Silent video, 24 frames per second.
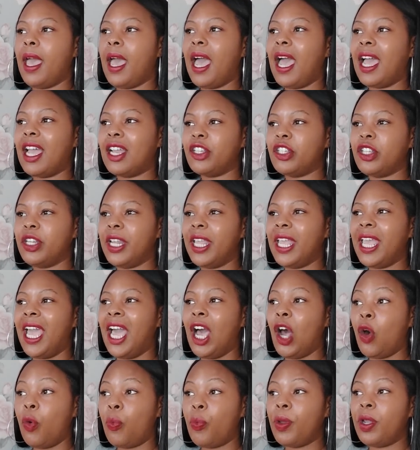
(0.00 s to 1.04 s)
actually
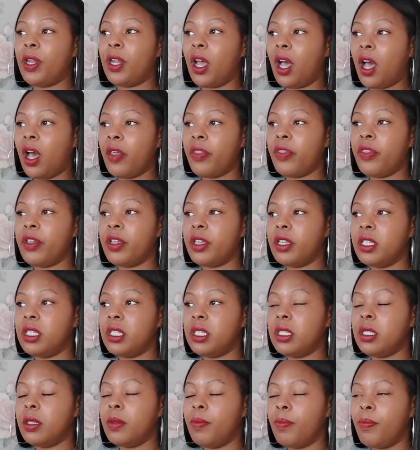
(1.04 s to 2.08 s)
helping
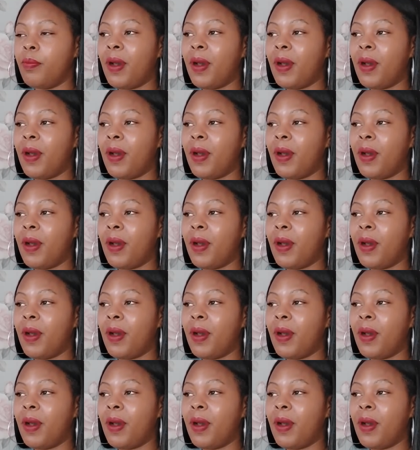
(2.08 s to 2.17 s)
others